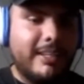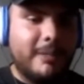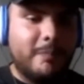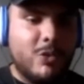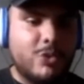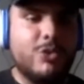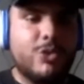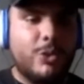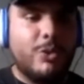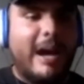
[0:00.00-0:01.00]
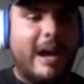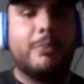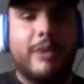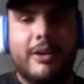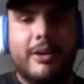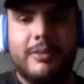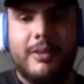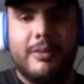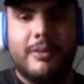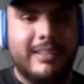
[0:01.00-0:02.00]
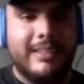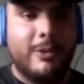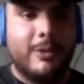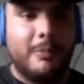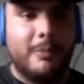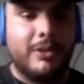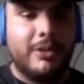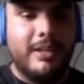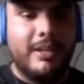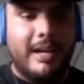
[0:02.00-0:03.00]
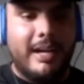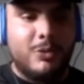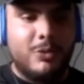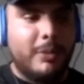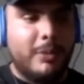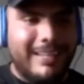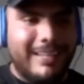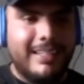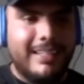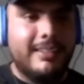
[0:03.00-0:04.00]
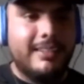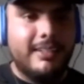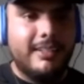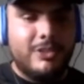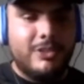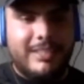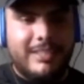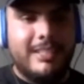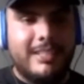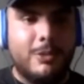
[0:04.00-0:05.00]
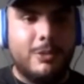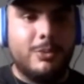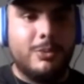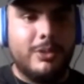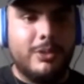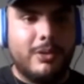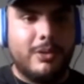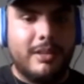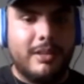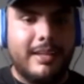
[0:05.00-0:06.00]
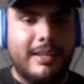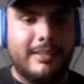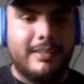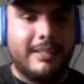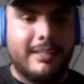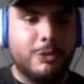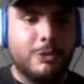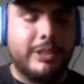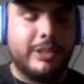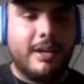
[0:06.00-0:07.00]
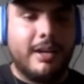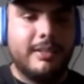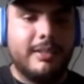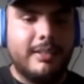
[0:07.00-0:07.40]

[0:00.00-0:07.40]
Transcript: just to show you how proud of a Latino I am, where I'm showing my kid to continue, you know, on that culture and not,